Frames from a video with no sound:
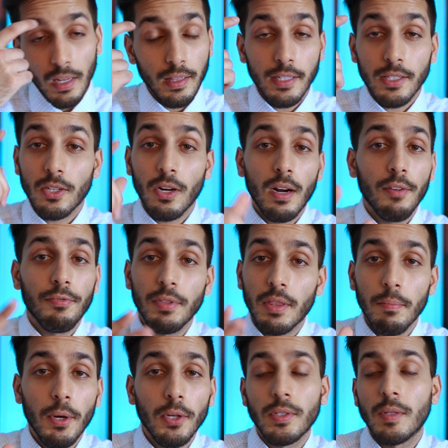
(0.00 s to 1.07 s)
Let's start off with
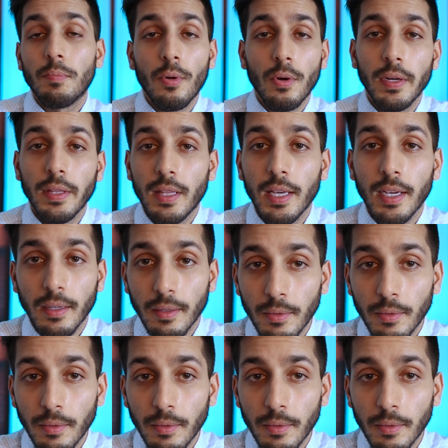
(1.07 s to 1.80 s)
the most important thing.